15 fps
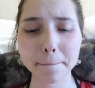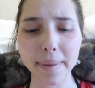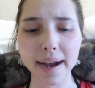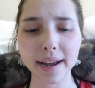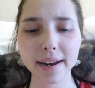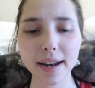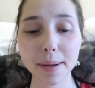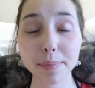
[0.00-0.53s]

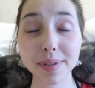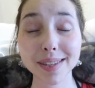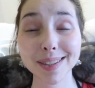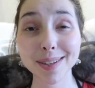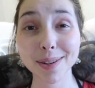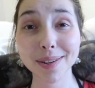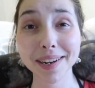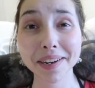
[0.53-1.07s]
but I'm
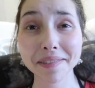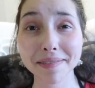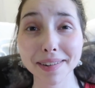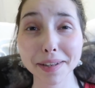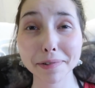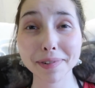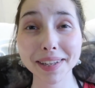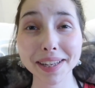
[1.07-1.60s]
still getting
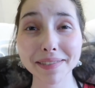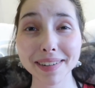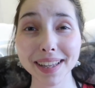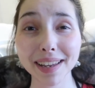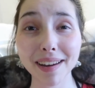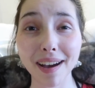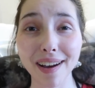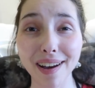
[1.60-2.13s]
really, really,
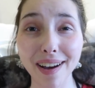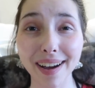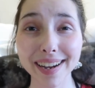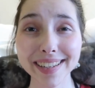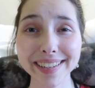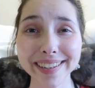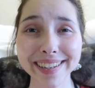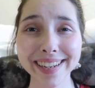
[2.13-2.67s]
really
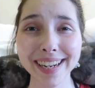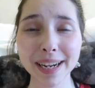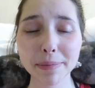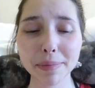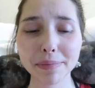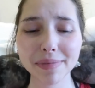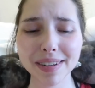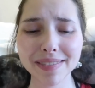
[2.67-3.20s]
hot.
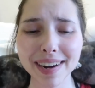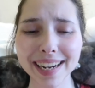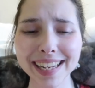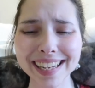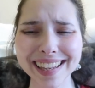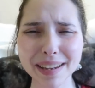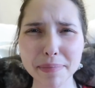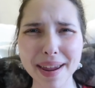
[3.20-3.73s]
When we run
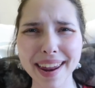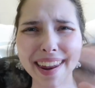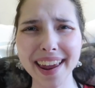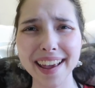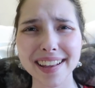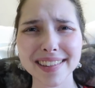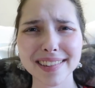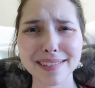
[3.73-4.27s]
it, like my
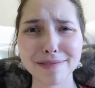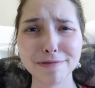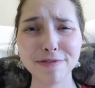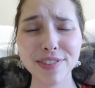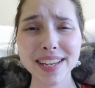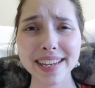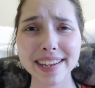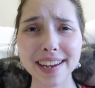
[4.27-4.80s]
hands and
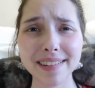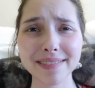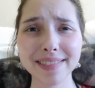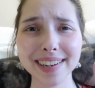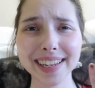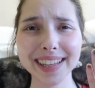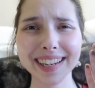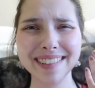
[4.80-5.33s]
feet get
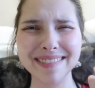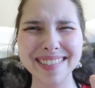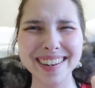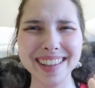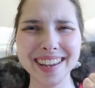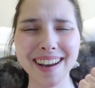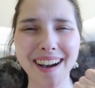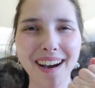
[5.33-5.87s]
really,
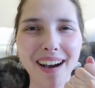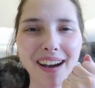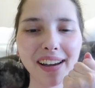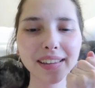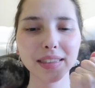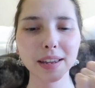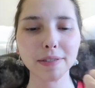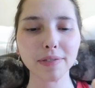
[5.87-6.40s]
really
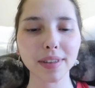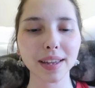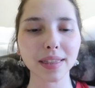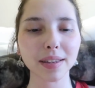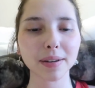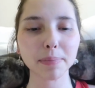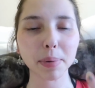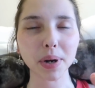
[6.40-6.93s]
hot. They feel
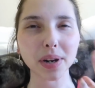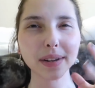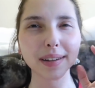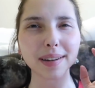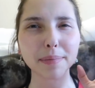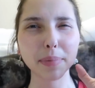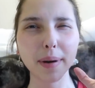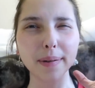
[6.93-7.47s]
like they're
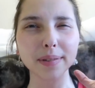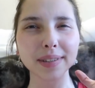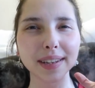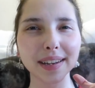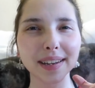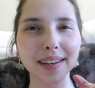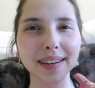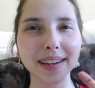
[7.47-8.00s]
burning and
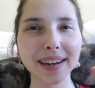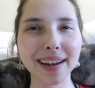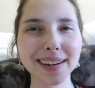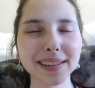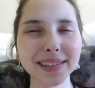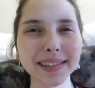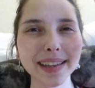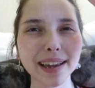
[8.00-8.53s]
pulsing, and
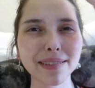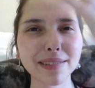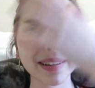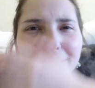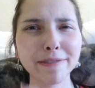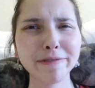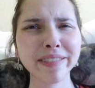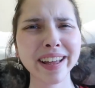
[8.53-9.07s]
I just get
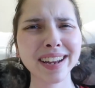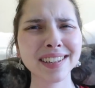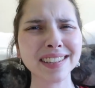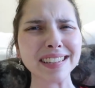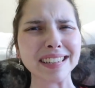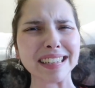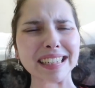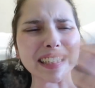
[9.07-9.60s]
really
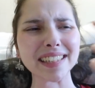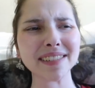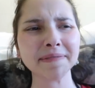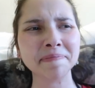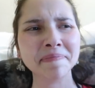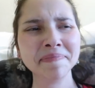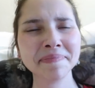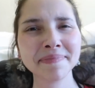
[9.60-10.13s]
flushed, and
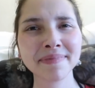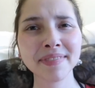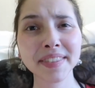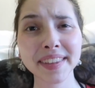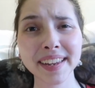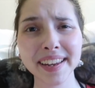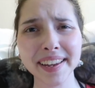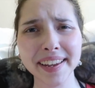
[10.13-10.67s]

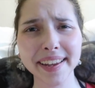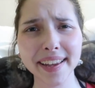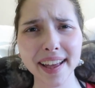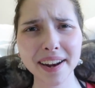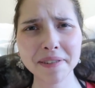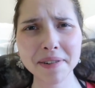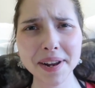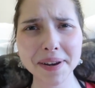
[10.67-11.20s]
I
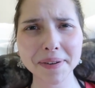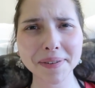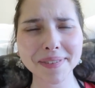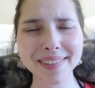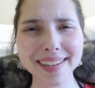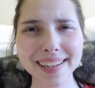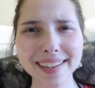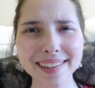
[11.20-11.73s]
don't
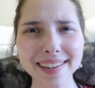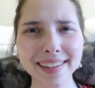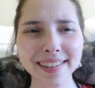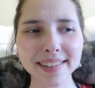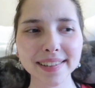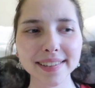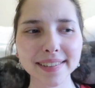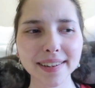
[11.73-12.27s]
know.
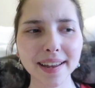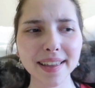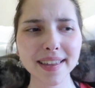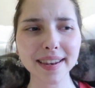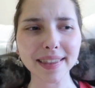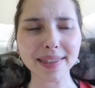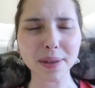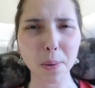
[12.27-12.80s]
It's
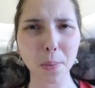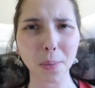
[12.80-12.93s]
not the